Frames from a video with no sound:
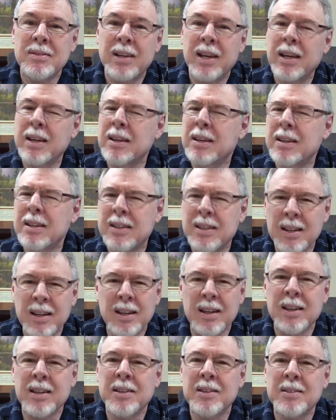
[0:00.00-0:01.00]
and
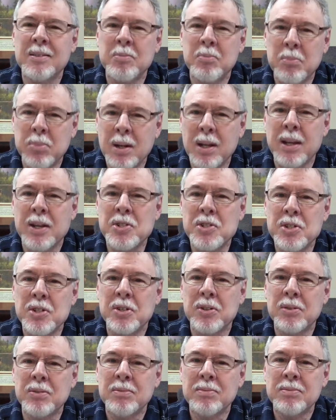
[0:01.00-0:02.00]
God bless you.